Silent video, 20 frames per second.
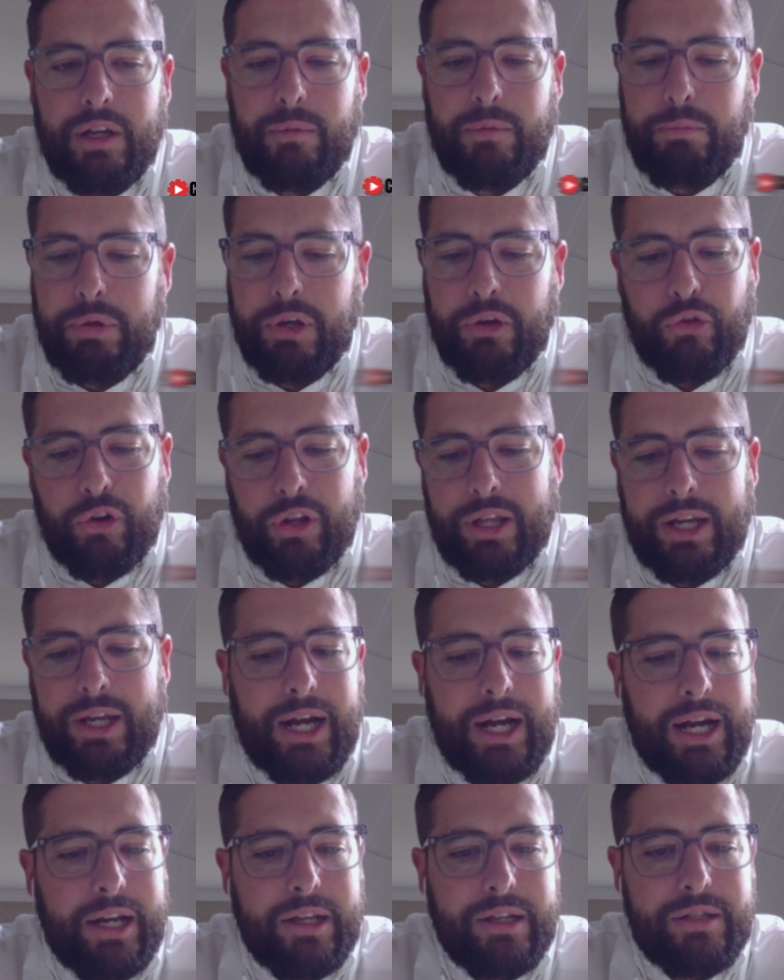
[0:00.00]
be really
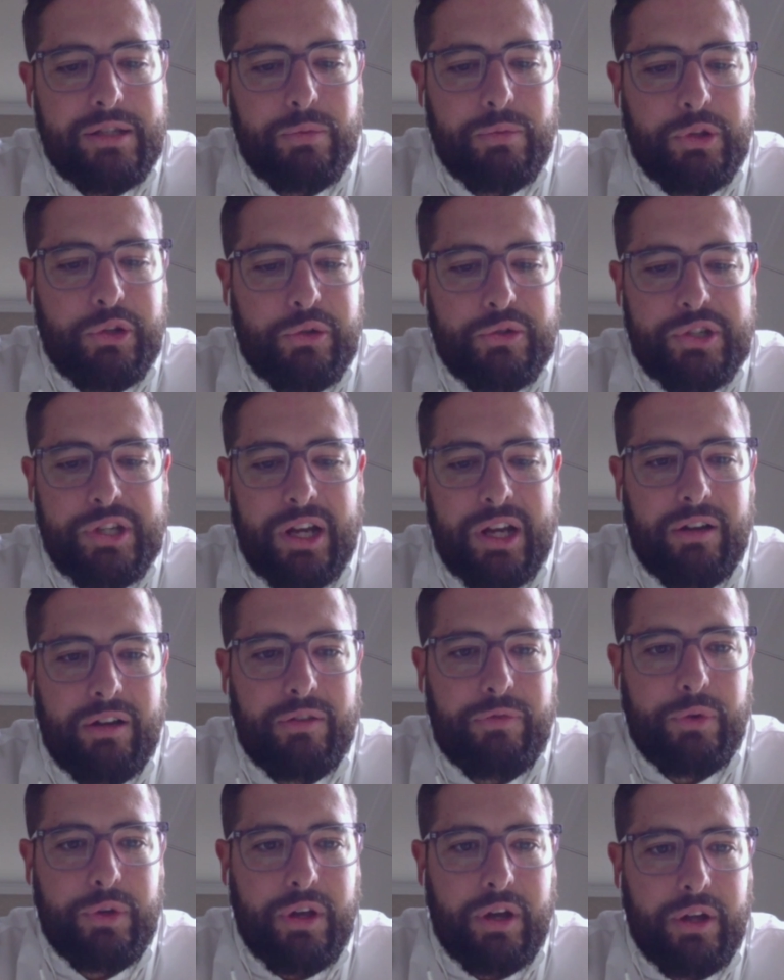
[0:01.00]
honest with yourself,
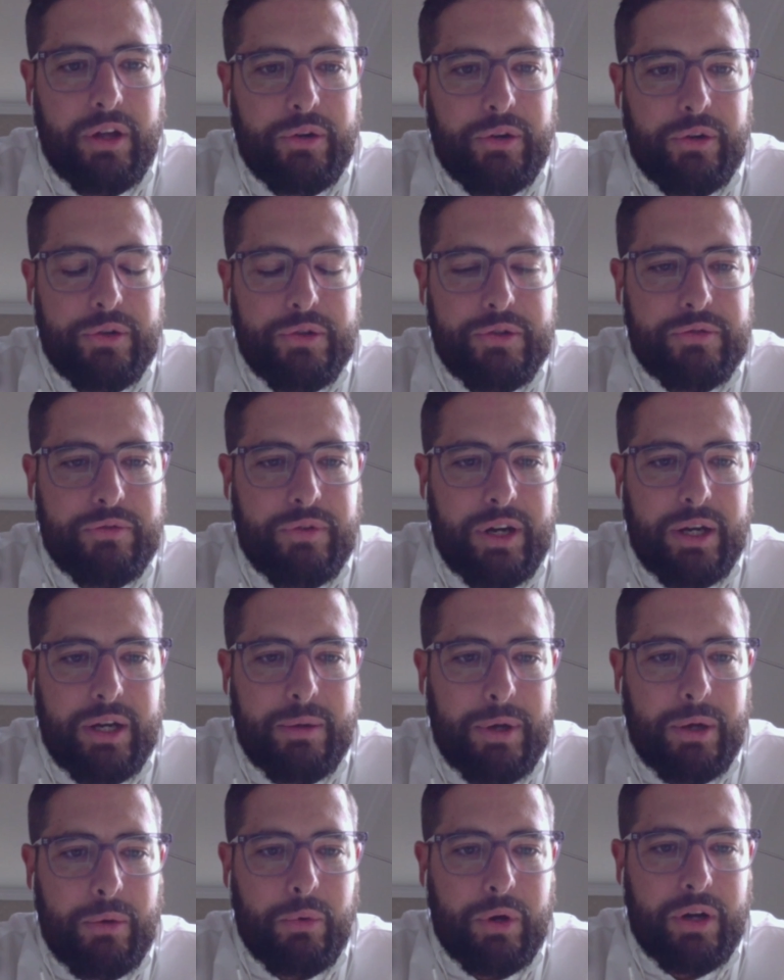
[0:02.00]
with others, right,
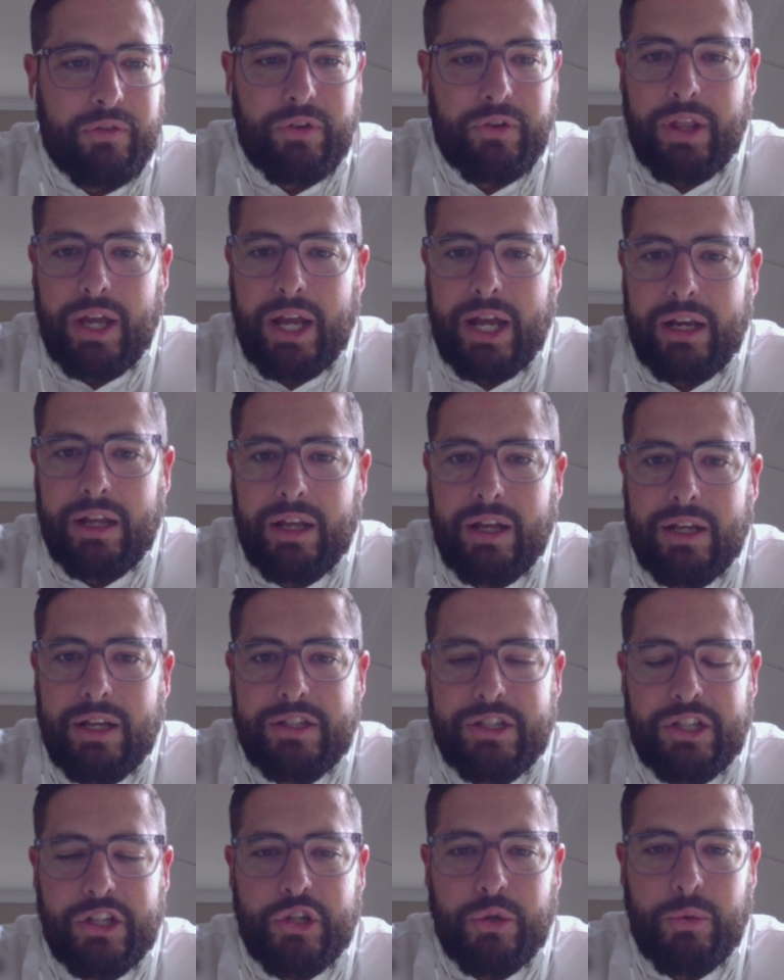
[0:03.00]
about whatever that
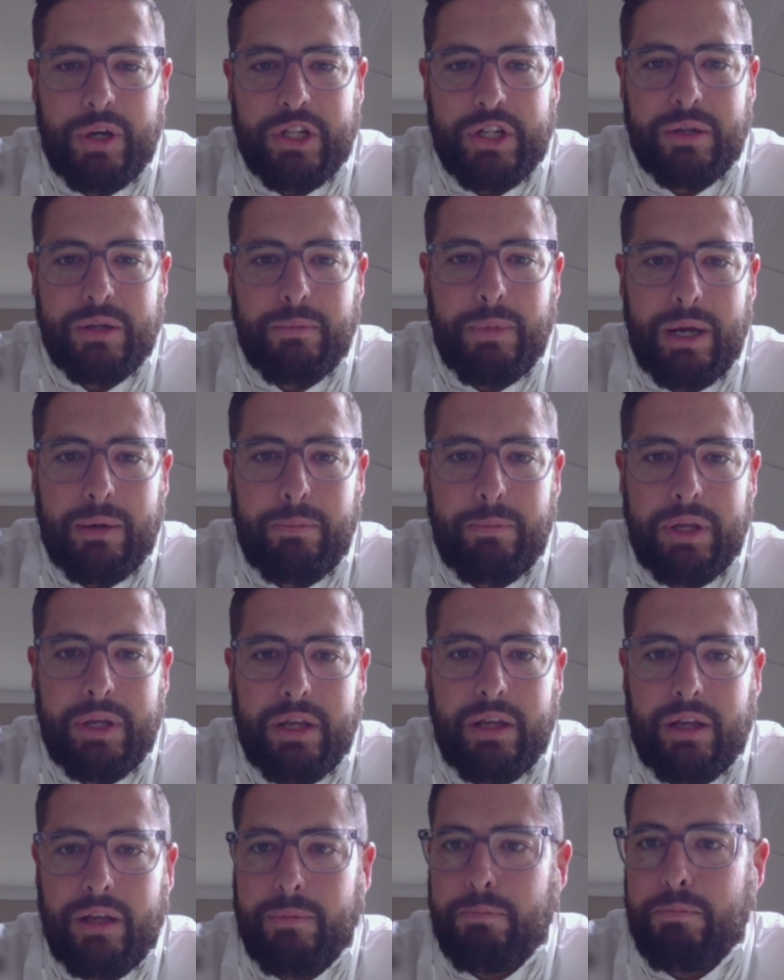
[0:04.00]
situation might
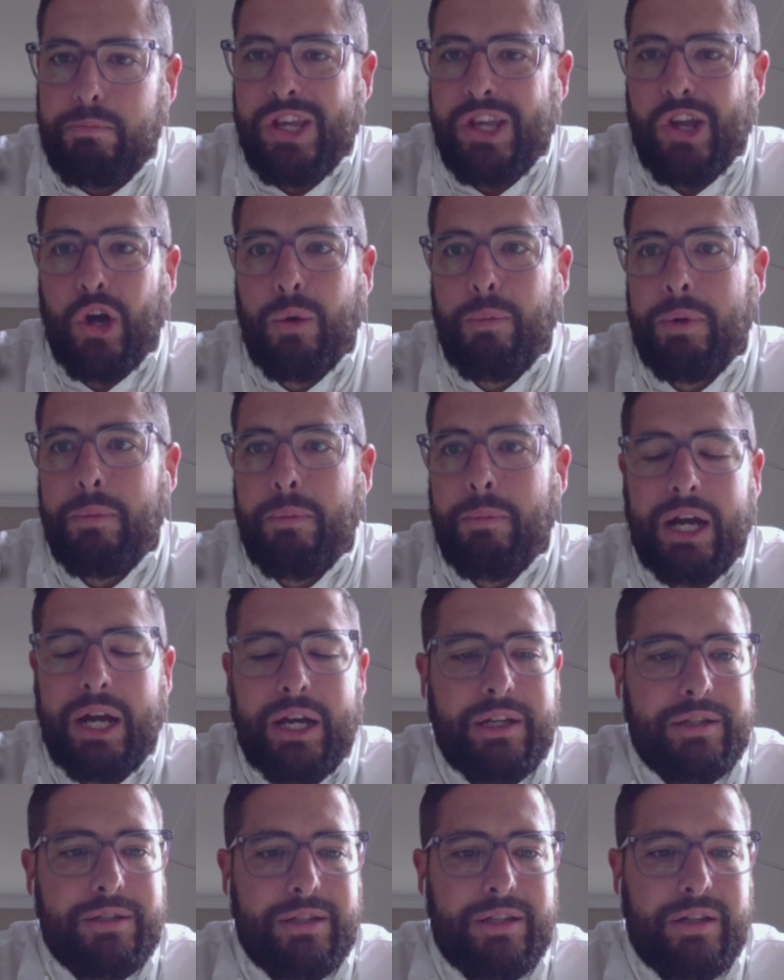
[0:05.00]
be. Be
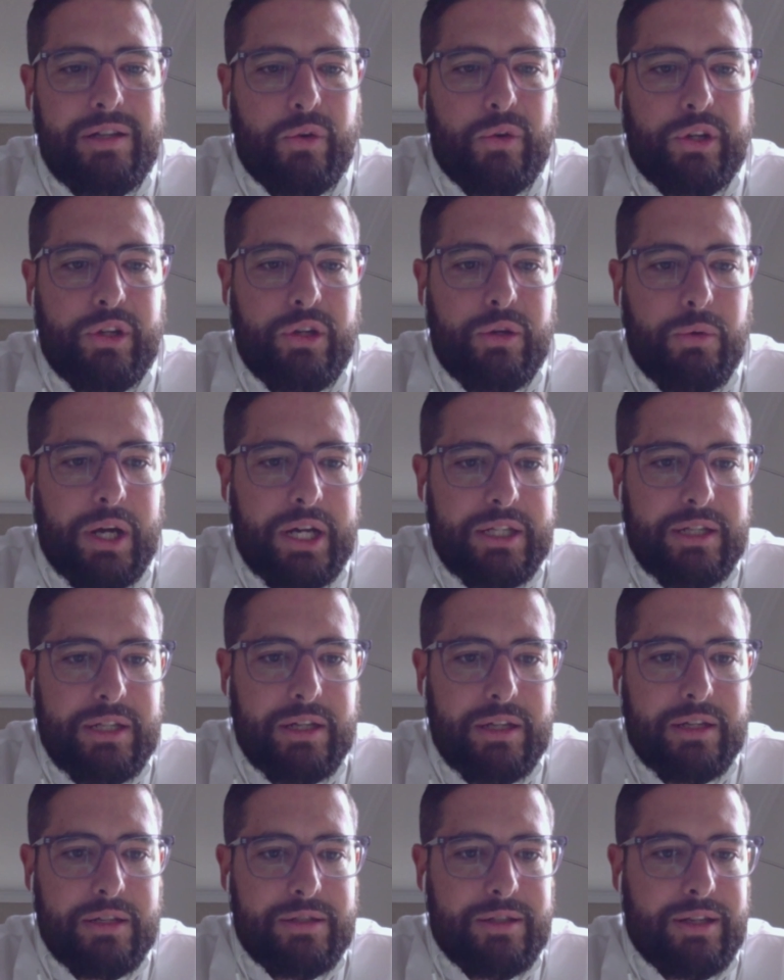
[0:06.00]
open-minded to hearing new
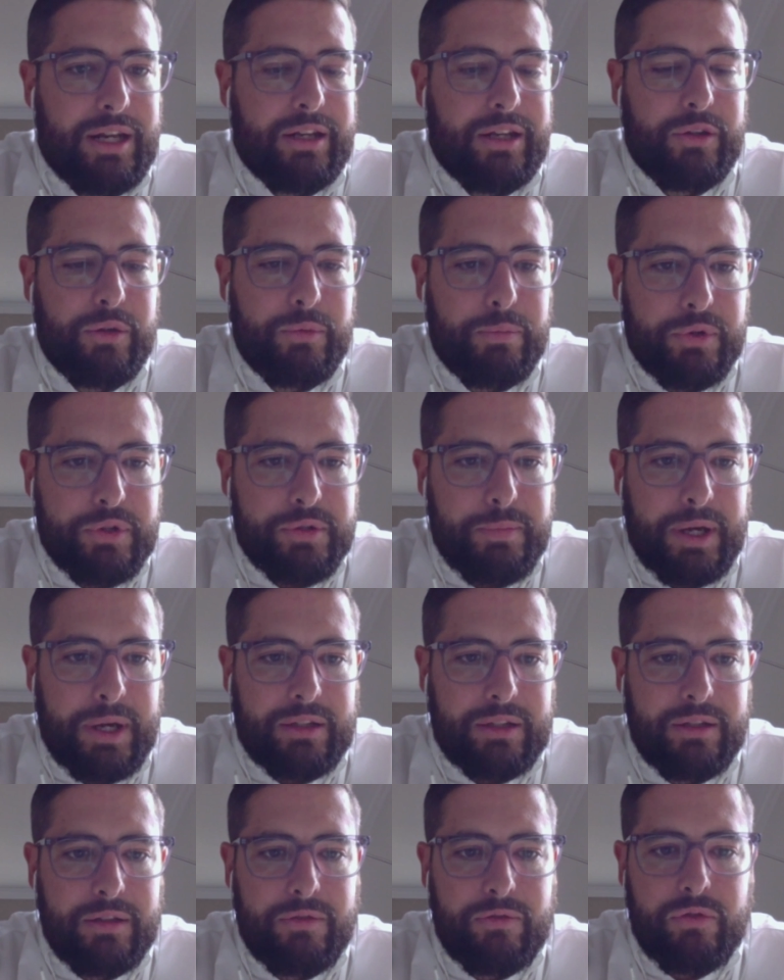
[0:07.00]
ideas, getting new
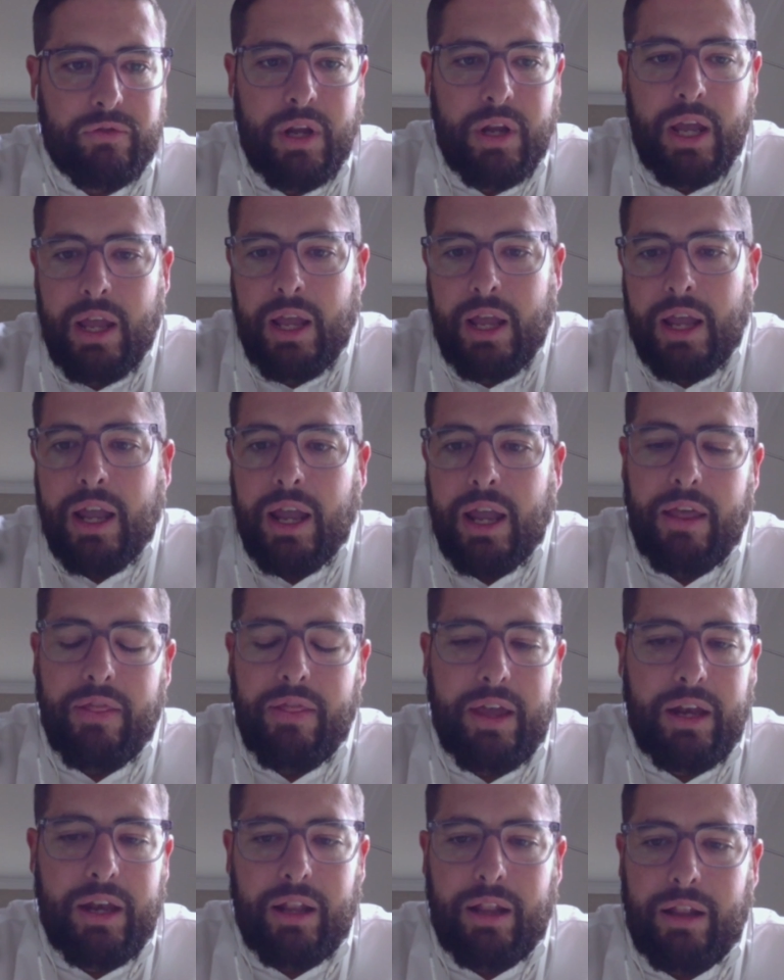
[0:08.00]
perspectives, and
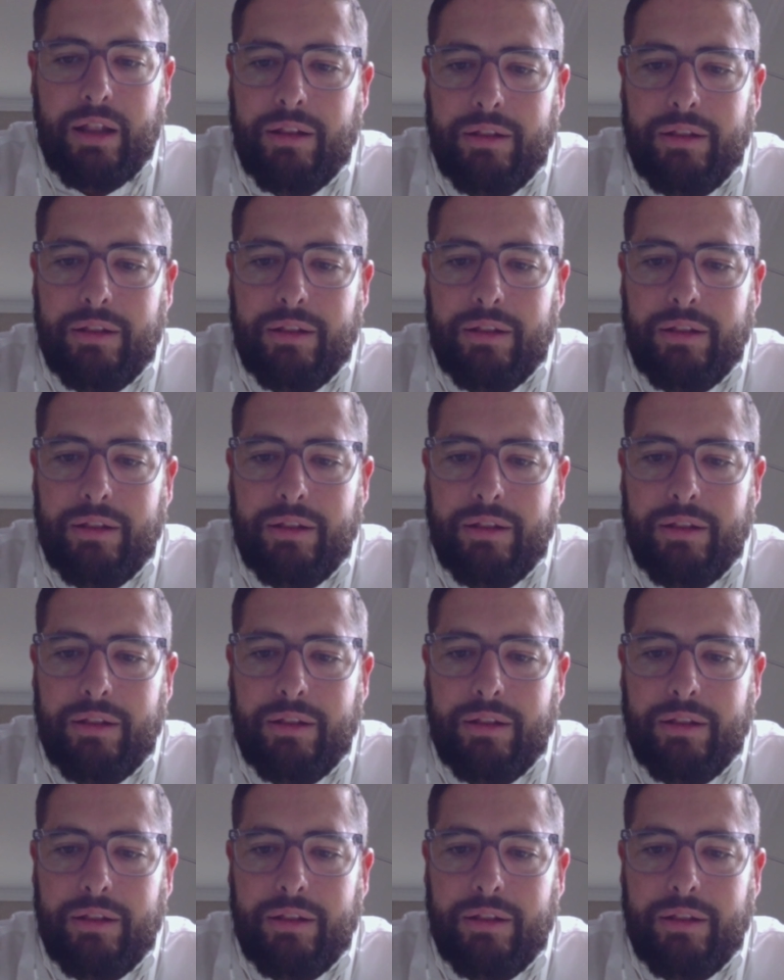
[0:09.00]
then